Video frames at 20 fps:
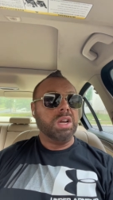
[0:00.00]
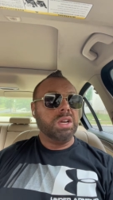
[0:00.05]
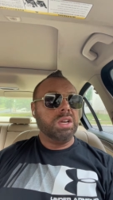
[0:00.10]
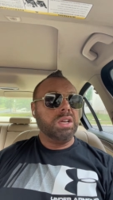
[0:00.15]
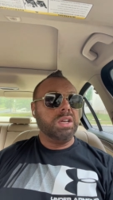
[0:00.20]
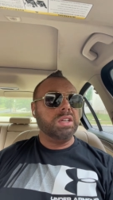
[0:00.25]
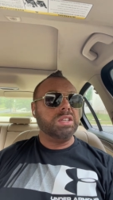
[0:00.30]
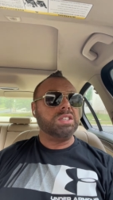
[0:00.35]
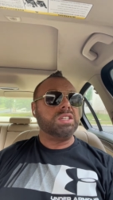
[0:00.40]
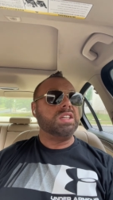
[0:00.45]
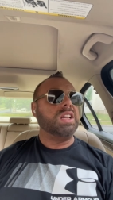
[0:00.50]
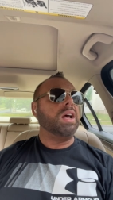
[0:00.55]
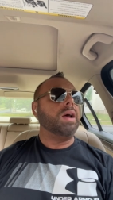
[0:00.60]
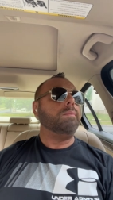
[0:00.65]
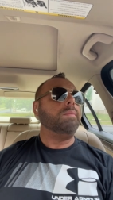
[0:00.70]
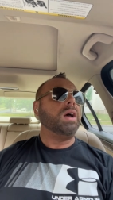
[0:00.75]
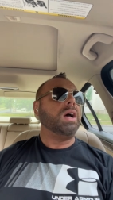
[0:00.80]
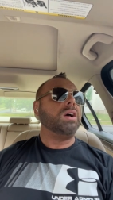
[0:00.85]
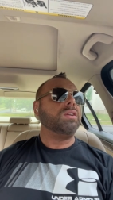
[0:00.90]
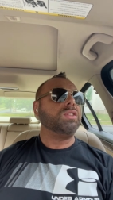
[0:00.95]
is them
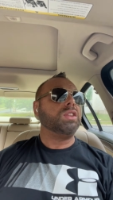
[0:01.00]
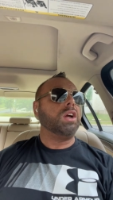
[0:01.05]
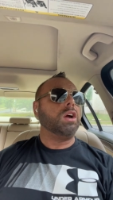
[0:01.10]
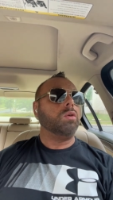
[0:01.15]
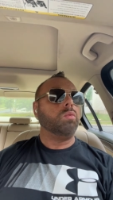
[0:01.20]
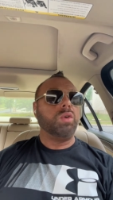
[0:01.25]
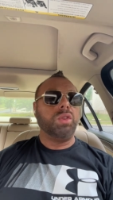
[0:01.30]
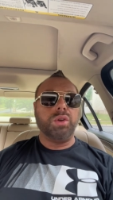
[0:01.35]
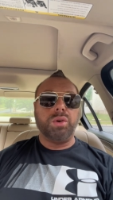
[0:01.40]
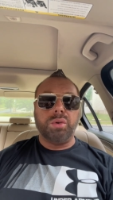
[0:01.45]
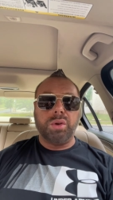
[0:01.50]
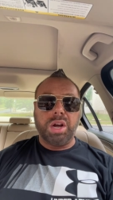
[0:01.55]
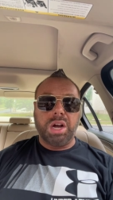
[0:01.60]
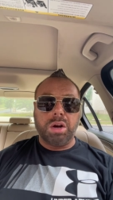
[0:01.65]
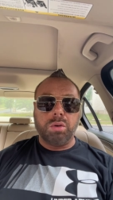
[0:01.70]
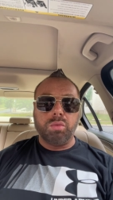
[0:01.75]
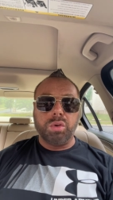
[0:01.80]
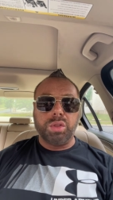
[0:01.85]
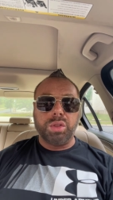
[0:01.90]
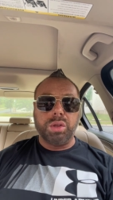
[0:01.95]
out there when they're not
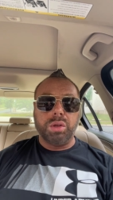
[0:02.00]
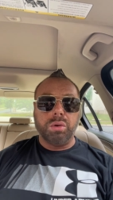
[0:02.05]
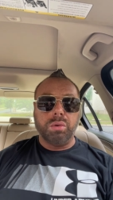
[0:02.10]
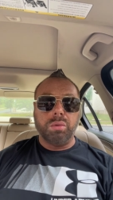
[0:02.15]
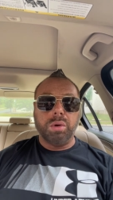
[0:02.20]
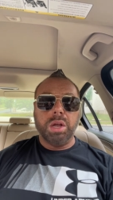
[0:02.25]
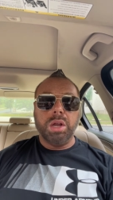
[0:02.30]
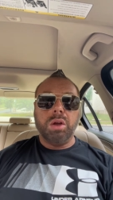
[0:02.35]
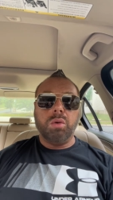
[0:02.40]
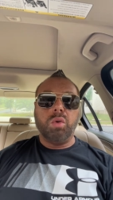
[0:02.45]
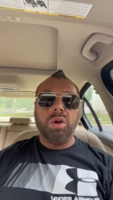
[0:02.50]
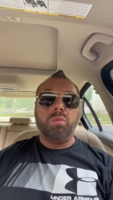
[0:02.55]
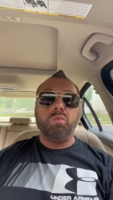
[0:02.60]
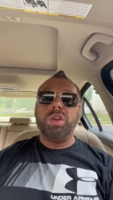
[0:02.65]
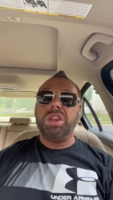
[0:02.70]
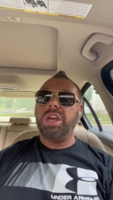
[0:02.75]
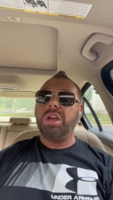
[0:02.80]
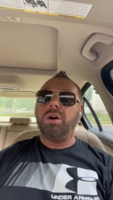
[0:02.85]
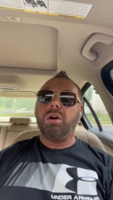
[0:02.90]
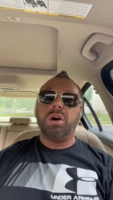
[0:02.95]
with you when when
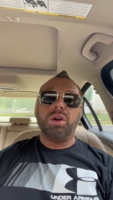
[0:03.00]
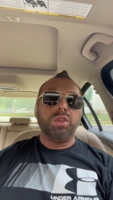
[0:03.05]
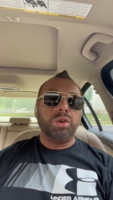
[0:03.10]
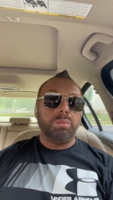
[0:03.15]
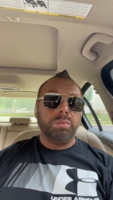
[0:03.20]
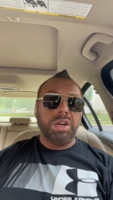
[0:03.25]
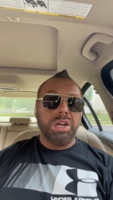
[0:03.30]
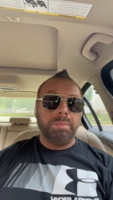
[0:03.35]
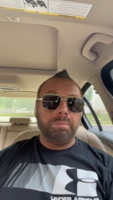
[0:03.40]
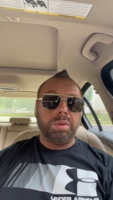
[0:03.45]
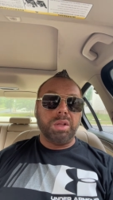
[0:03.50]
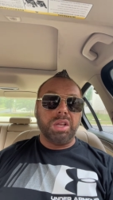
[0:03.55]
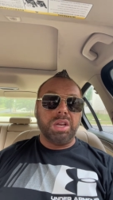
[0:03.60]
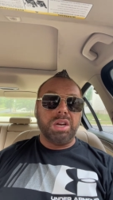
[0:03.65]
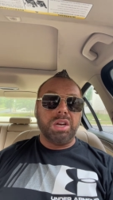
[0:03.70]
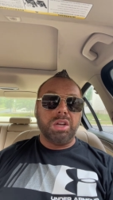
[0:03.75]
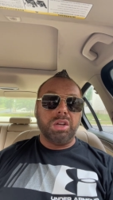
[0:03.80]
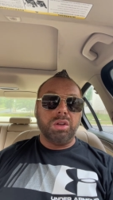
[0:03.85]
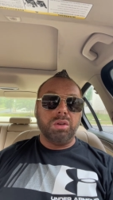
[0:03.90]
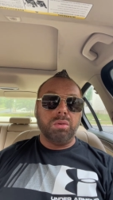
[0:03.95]
they are they're
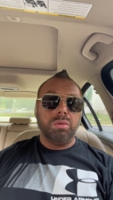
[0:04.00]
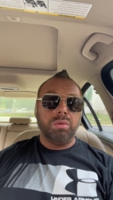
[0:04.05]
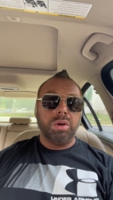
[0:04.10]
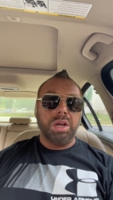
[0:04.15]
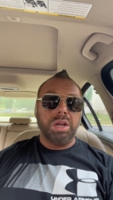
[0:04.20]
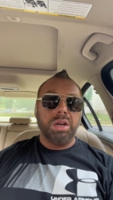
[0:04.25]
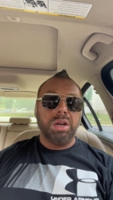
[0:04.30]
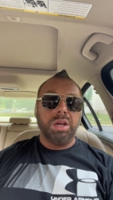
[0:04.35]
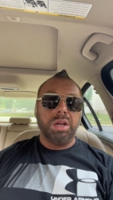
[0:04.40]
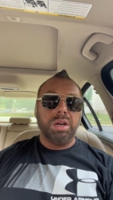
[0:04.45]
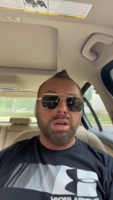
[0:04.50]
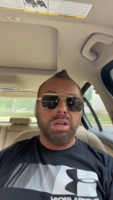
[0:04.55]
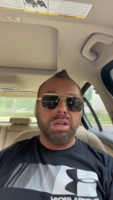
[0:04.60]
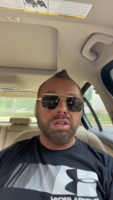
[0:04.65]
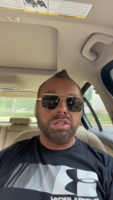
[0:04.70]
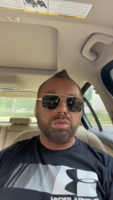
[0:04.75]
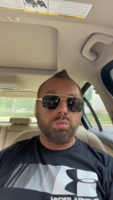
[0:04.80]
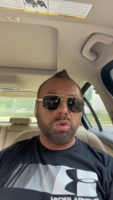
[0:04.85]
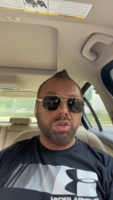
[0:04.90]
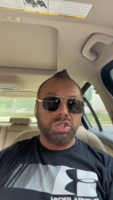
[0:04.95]
manipulating you and and, and
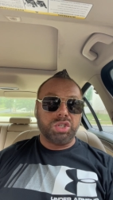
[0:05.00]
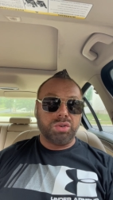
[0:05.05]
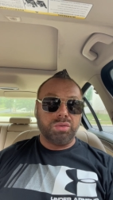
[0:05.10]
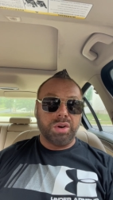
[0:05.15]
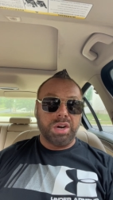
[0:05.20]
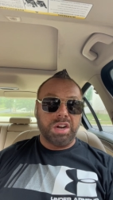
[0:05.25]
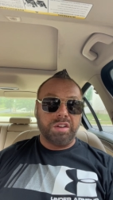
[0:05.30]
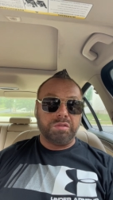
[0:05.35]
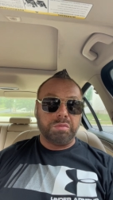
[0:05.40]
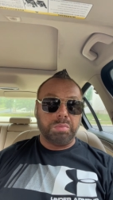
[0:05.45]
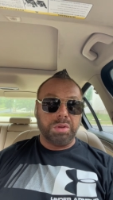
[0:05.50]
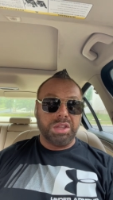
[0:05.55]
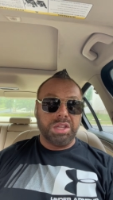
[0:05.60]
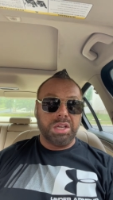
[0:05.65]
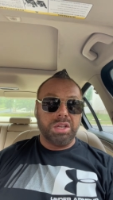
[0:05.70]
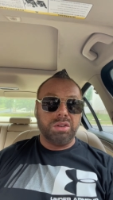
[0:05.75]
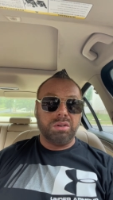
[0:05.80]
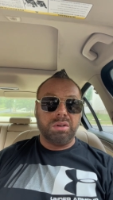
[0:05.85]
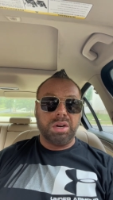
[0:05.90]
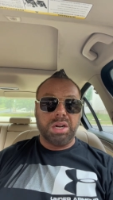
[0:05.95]
it's witchcraft but
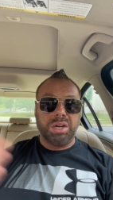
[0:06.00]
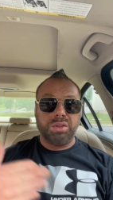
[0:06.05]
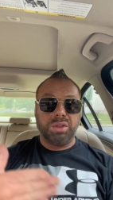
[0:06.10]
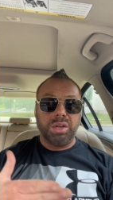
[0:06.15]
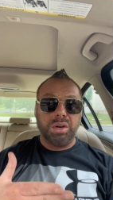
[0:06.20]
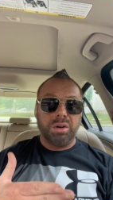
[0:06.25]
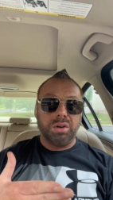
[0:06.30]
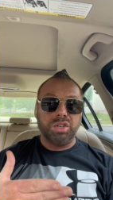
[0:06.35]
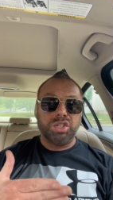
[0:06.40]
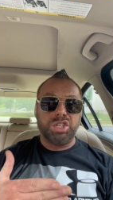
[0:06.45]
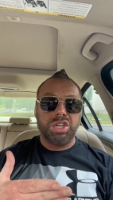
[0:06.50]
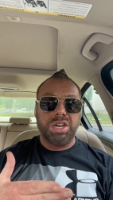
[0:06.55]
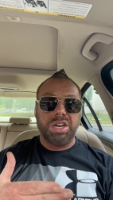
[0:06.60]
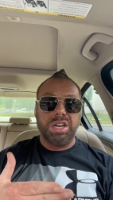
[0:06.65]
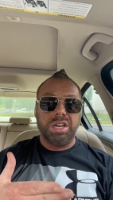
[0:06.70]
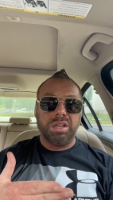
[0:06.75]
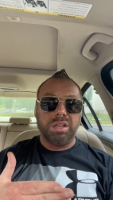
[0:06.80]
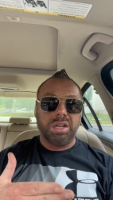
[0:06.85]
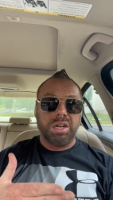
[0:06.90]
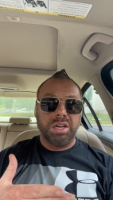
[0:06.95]
then they're out there
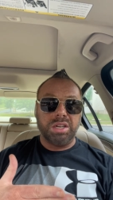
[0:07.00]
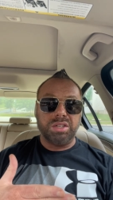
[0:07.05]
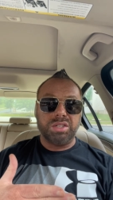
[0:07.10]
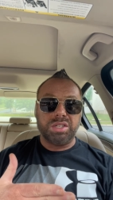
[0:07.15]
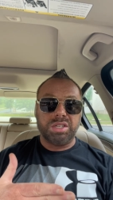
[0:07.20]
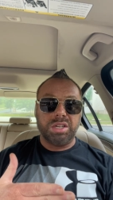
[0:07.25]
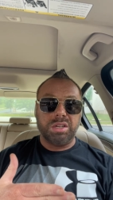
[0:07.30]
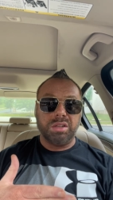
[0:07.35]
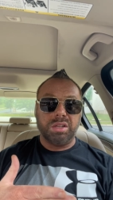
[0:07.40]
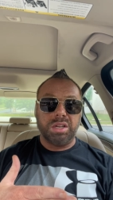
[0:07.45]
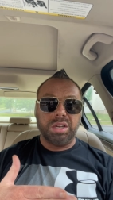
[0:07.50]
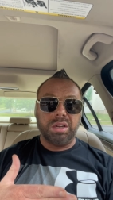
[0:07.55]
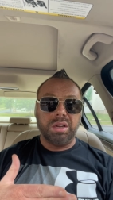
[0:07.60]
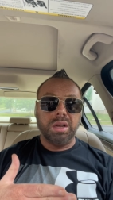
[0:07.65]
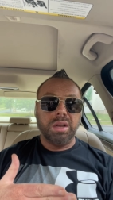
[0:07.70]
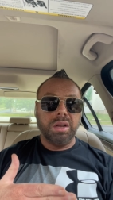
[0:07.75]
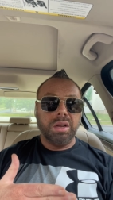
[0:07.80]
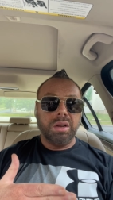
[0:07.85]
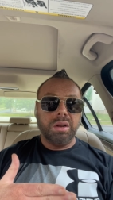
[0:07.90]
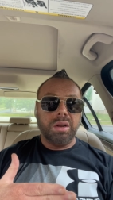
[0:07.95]
cheating lying stealing
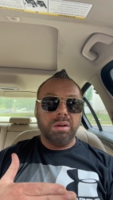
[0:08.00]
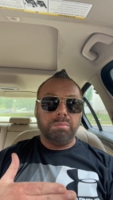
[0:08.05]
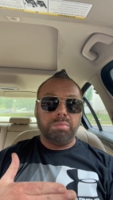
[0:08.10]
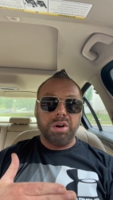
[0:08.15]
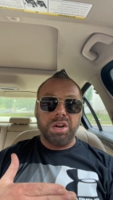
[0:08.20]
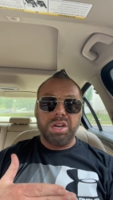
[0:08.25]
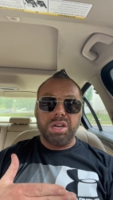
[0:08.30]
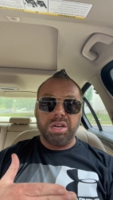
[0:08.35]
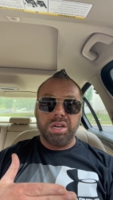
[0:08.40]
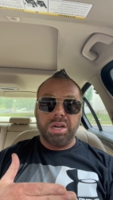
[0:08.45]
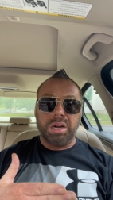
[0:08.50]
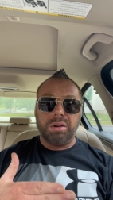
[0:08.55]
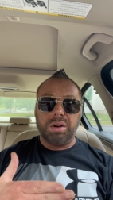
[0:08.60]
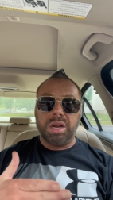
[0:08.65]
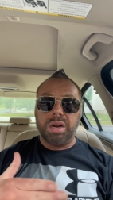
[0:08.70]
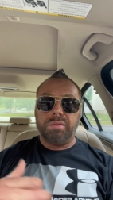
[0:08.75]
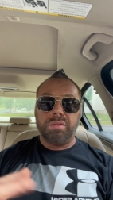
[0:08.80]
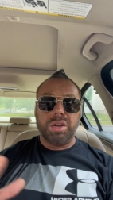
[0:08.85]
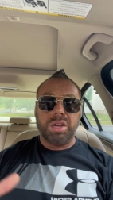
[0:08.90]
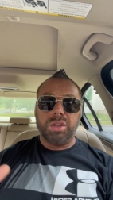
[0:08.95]
breaking down
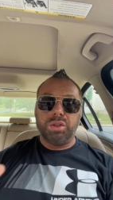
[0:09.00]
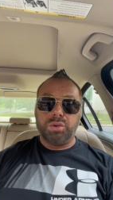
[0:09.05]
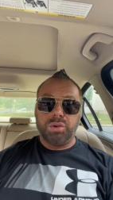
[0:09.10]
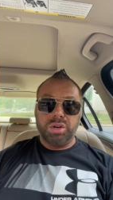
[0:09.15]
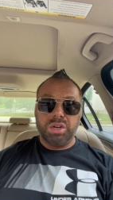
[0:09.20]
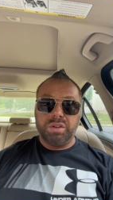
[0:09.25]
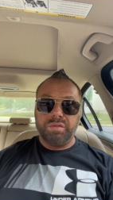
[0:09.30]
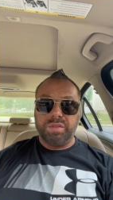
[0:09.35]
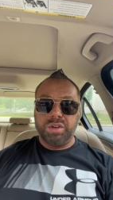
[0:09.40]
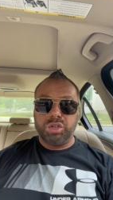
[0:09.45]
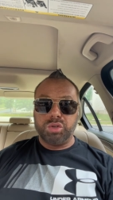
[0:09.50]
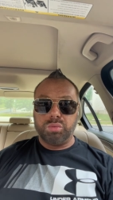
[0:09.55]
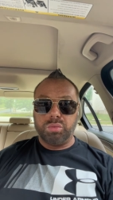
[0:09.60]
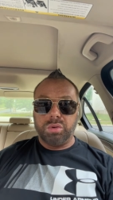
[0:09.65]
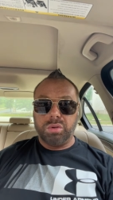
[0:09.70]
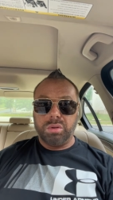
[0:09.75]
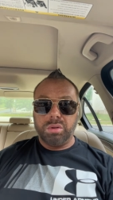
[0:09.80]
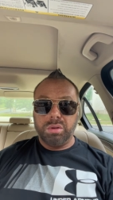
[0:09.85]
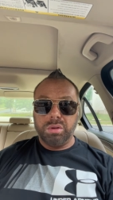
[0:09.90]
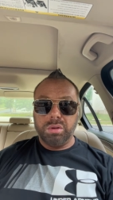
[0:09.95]
every other individual